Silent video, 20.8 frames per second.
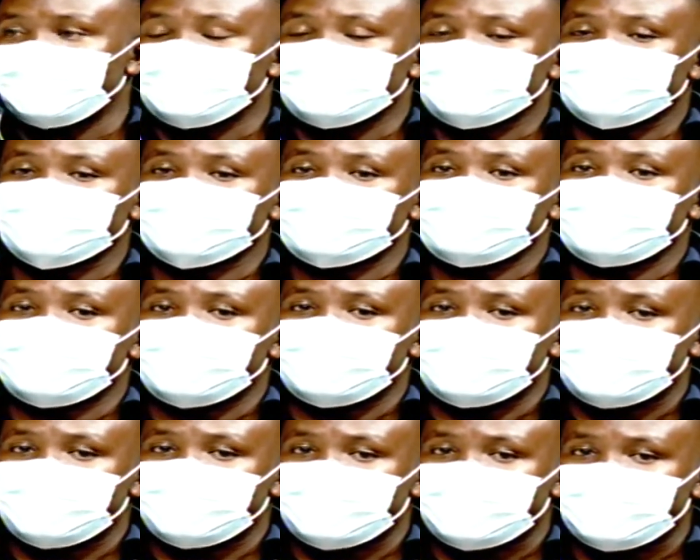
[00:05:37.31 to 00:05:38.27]
So they
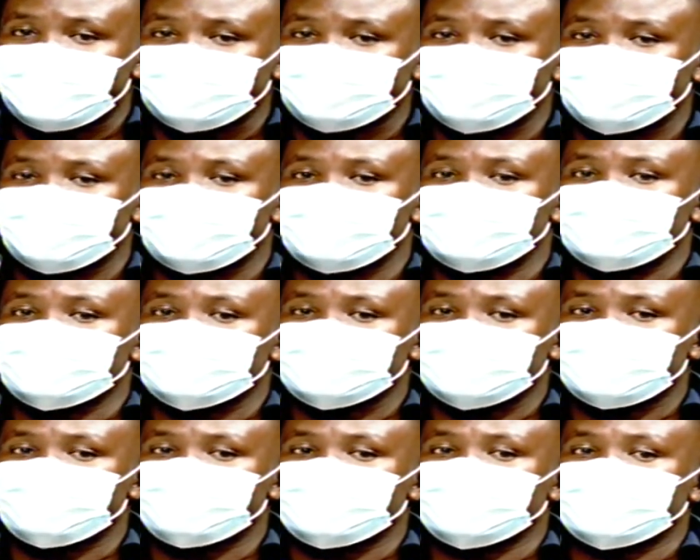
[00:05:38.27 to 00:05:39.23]
are actually
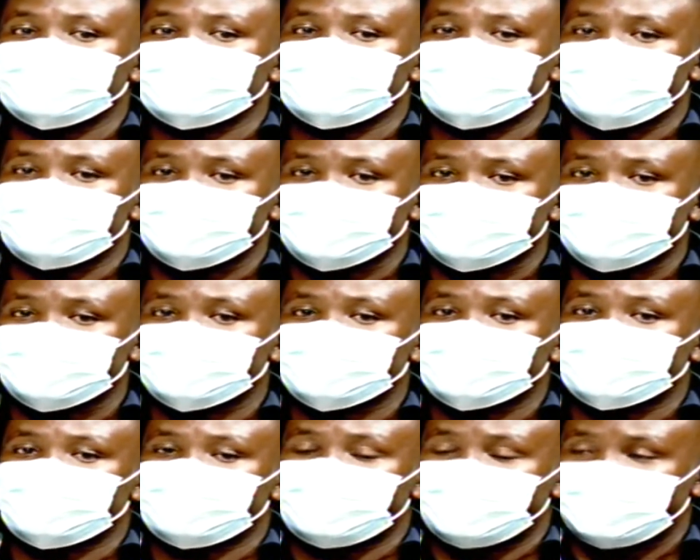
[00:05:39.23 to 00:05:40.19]
subject also
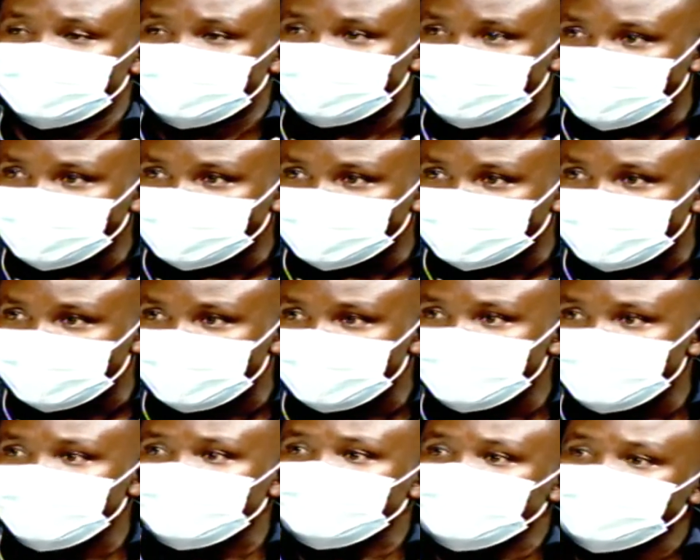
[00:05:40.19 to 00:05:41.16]
to exposure
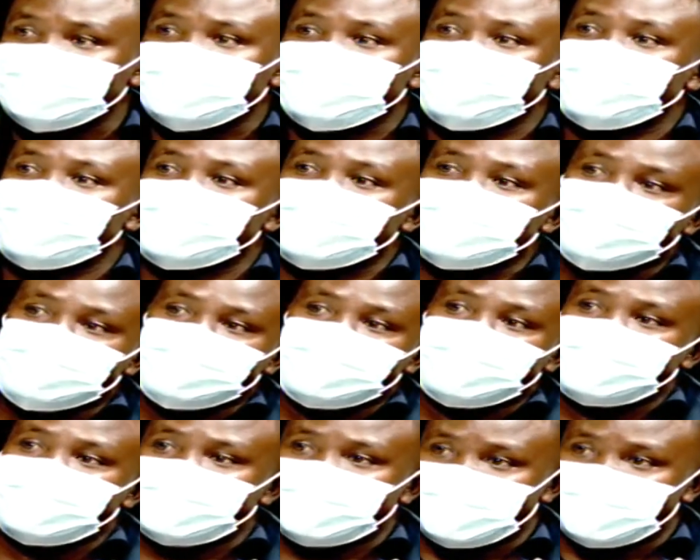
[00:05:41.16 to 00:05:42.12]
similar to
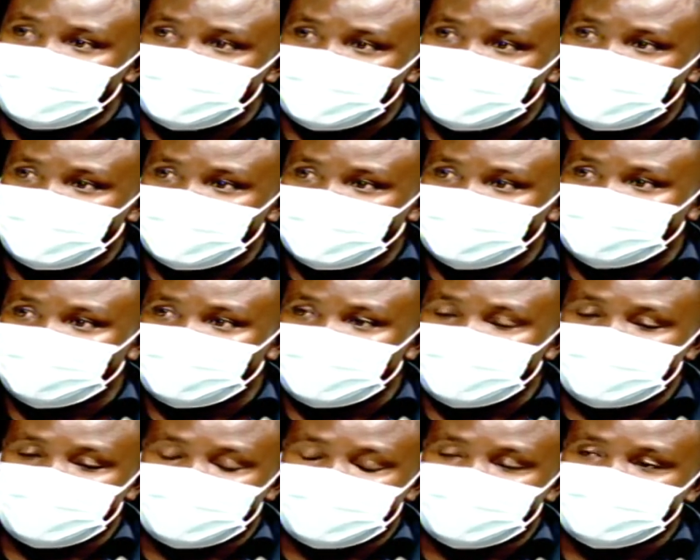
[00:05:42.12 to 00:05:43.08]
any other
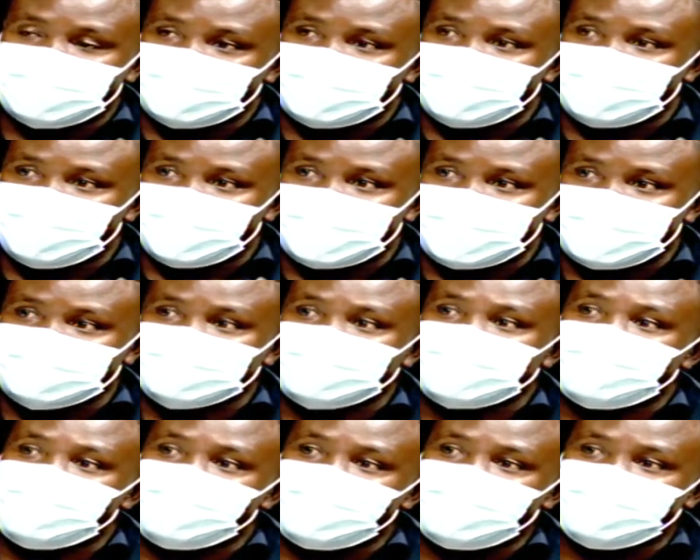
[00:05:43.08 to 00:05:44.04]
uh, healthcare workers.
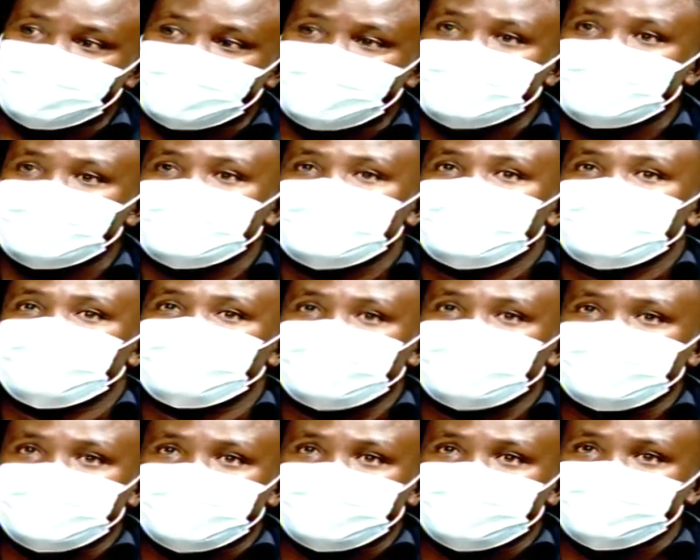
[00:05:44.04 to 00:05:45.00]
However,
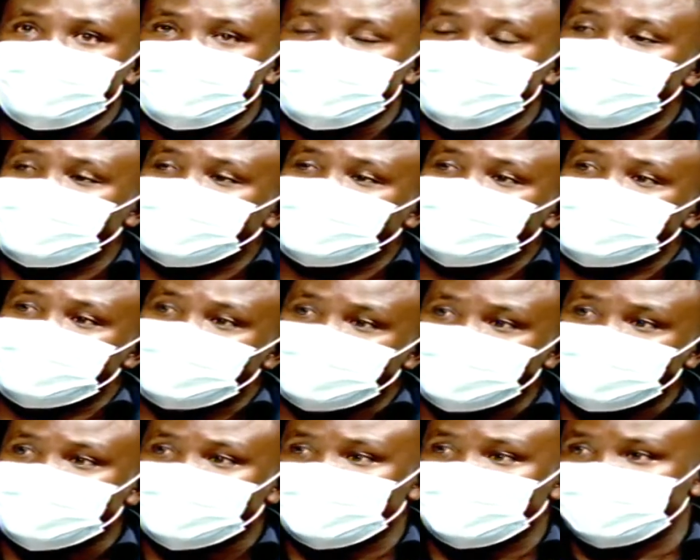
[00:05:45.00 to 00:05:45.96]
when now you look at
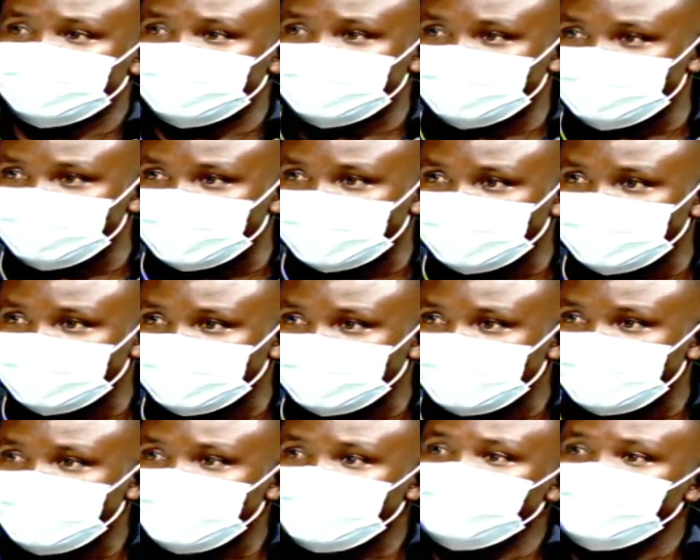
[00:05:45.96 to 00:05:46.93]
risk assessment,
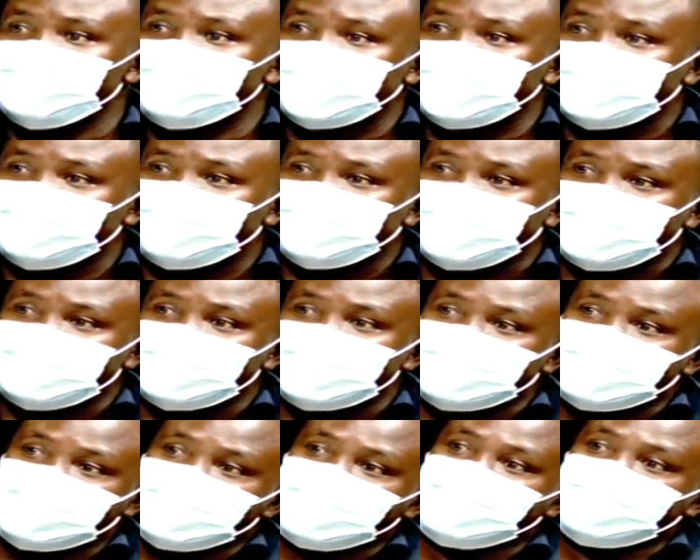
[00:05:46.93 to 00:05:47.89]
you might find
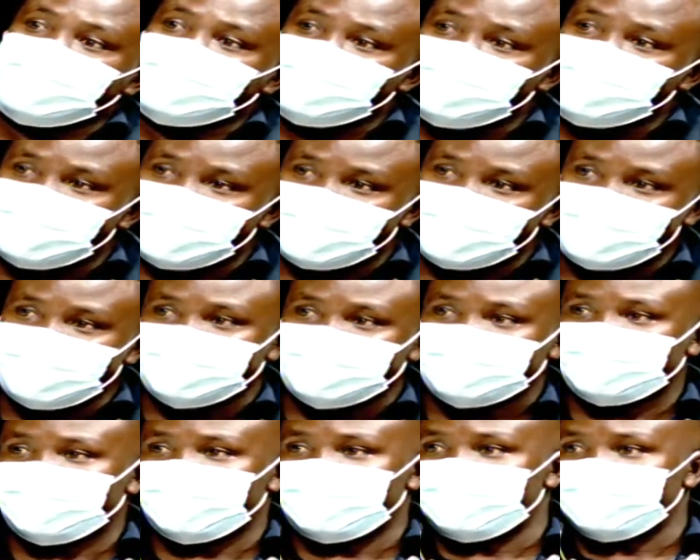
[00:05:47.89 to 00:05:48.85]
that it
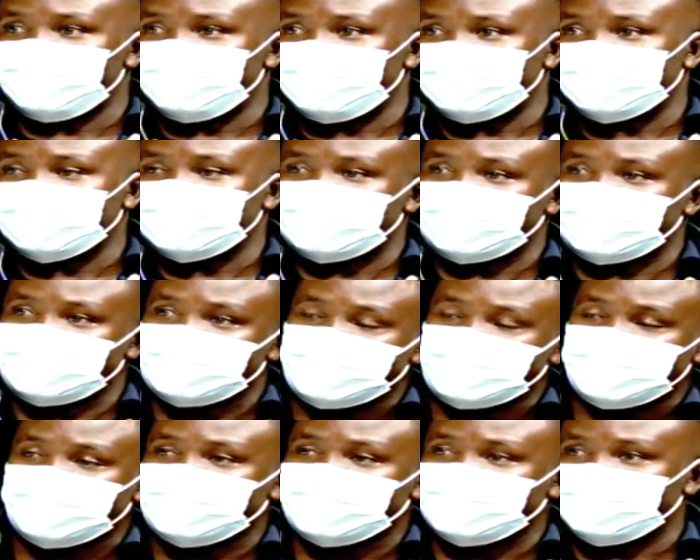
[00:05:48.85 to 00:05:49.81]
varies from certain
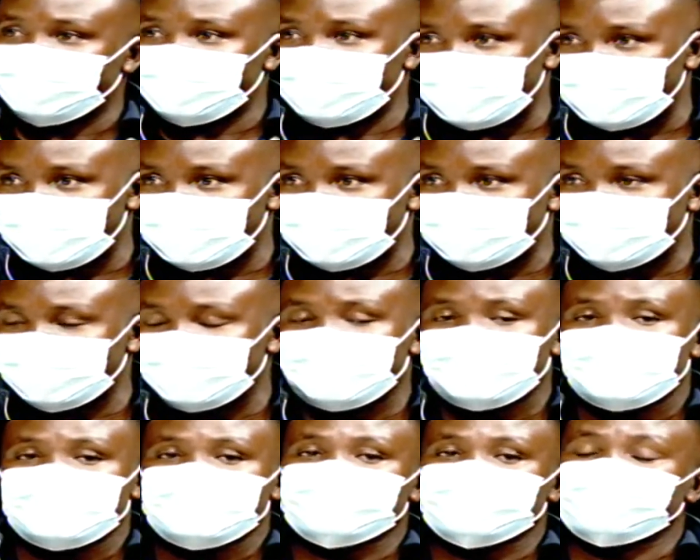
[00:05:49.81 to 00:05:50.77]
cadre to cadres.
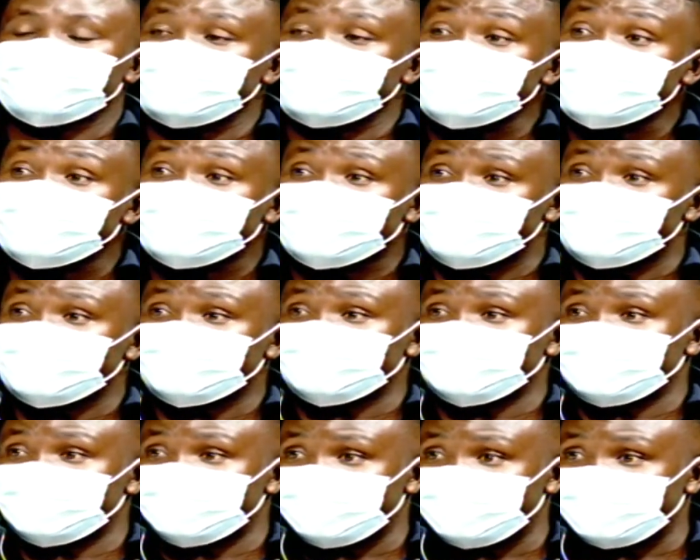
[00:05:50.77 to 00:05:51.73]
So these are what
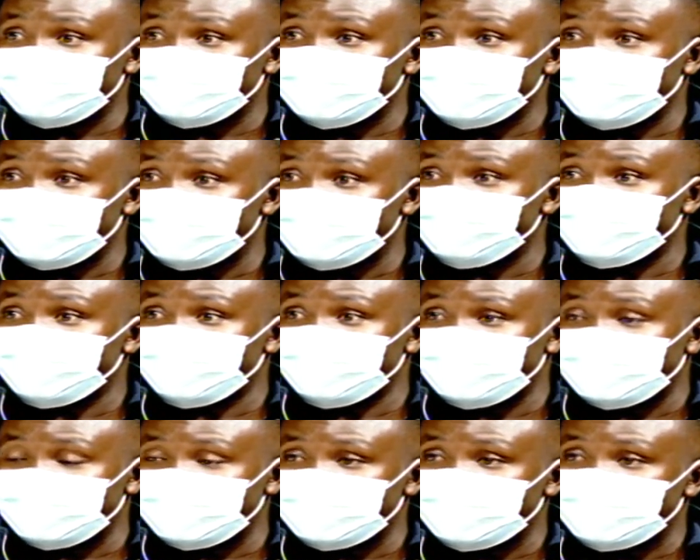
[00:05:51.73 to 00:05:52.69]
we call the, health, uh,
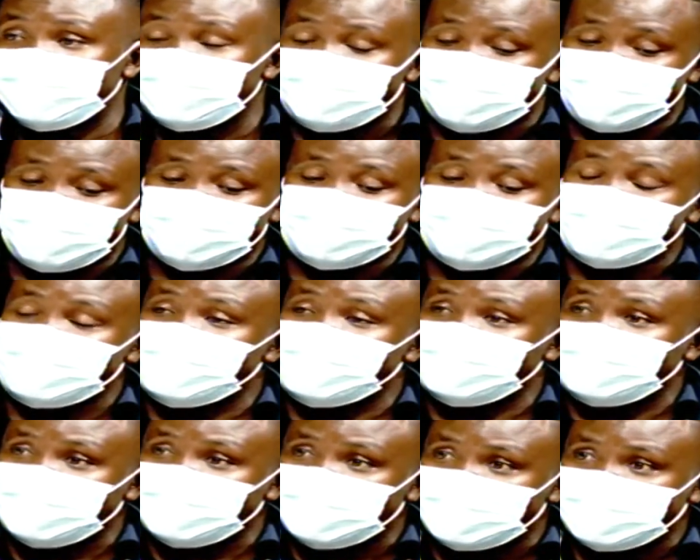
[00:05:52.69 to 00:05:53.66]
the
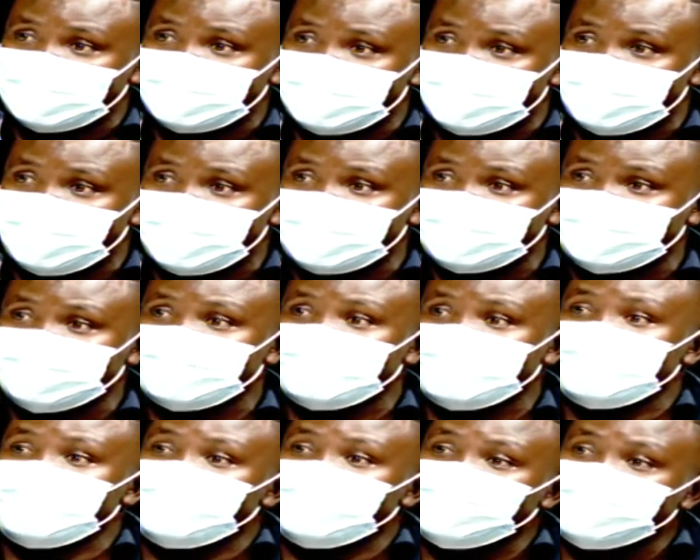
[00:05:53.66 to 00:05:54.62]
frontline healthcare workers
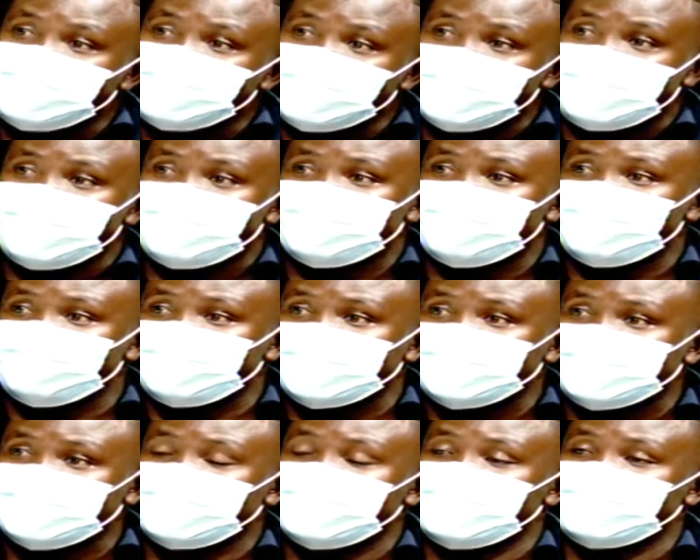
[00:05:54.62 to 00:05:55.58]
who the
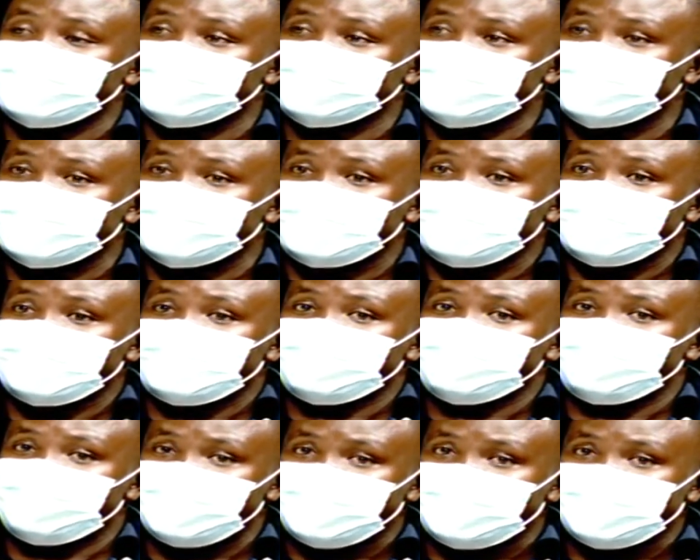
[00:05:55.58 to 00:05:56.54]
government has
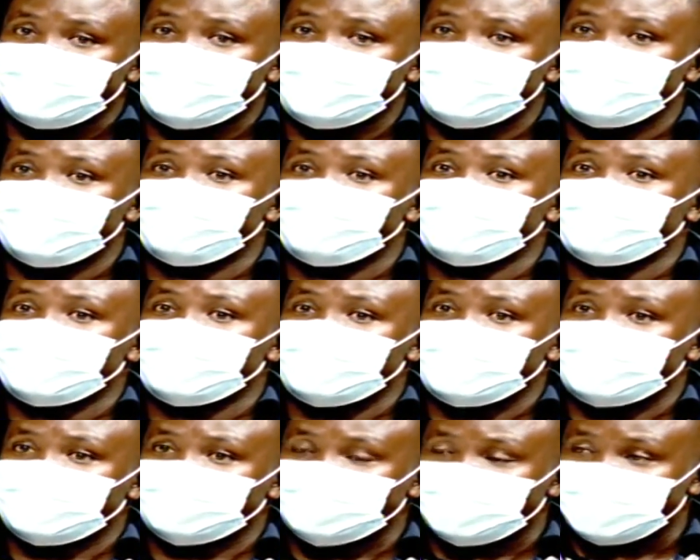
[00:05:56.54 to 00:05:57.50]
been giving
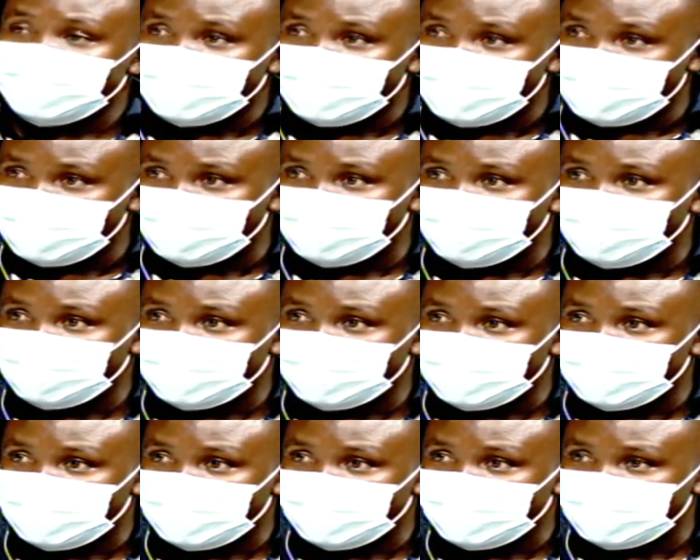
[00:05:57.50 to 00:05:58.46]
actually a deaf,
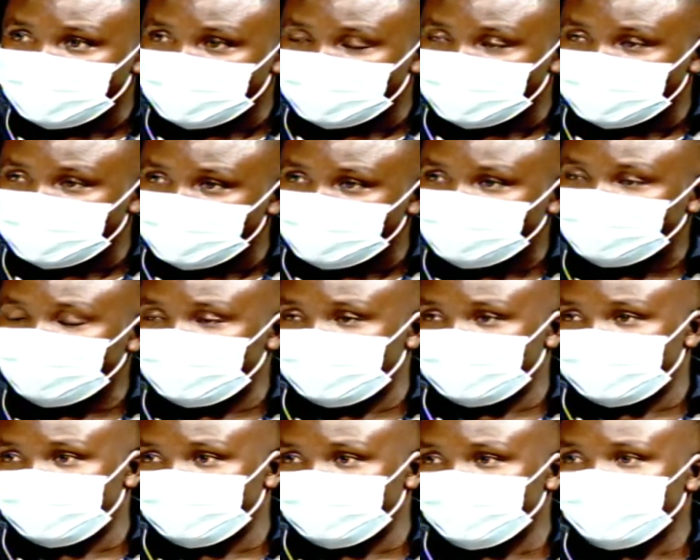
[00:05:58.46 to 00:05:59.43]
uh, deaf
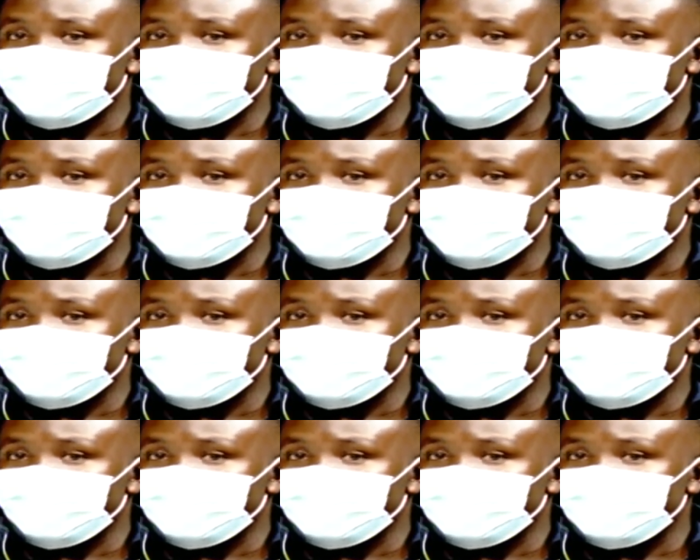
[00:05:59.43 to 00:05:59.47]
ear.